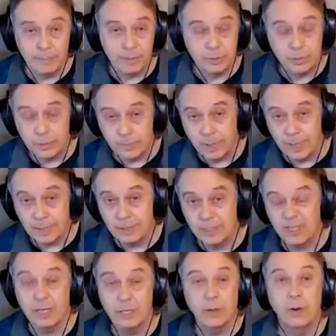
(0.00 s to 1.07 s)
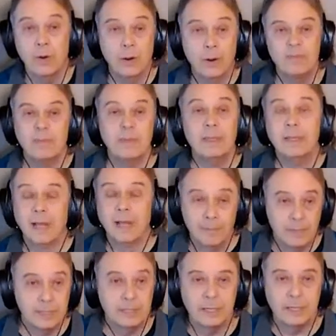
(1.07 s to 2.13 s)
up his 2 records, and I go home.
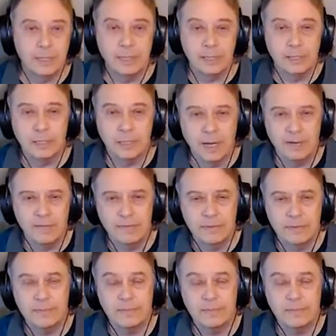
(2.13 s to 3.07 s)
I'm listening to the stuff.